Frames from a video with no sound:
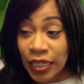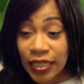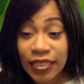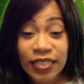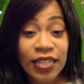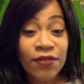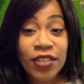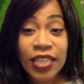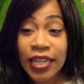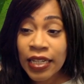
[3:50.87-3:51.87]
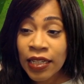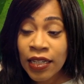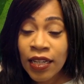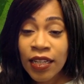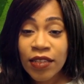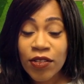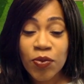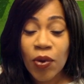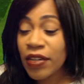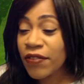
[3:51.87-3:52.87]
This is everything. There's
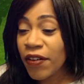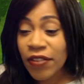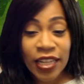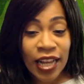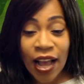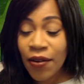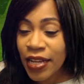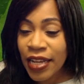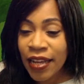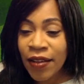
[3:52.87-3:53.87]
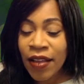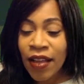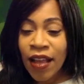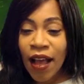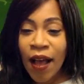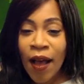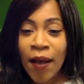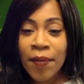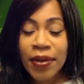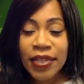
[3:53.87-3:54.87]
one of everything out here.
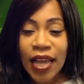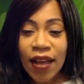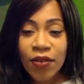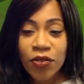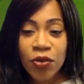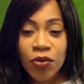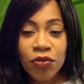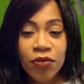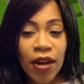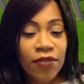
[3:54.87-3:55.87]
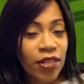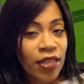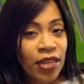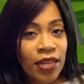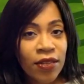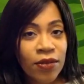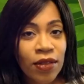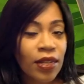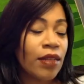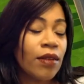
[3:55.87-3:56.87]
But yeah, I'll talk through everything and all
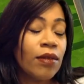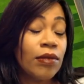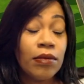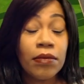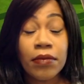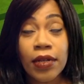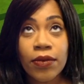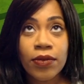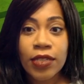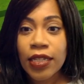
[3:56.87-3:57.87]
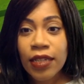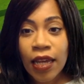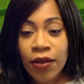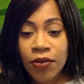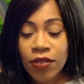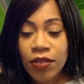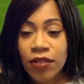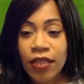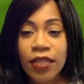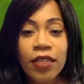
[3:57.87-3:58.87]
the little details, because I
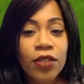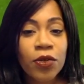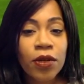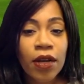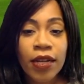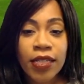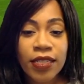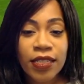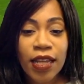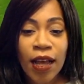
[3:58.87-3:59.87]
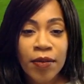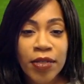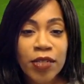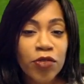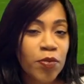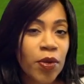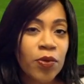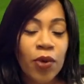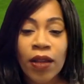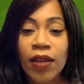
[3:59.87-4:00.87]
think you guys seem to
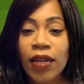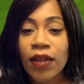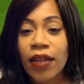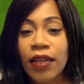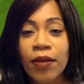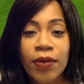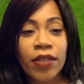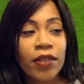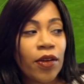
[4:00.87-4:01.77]
respond well and like it when I go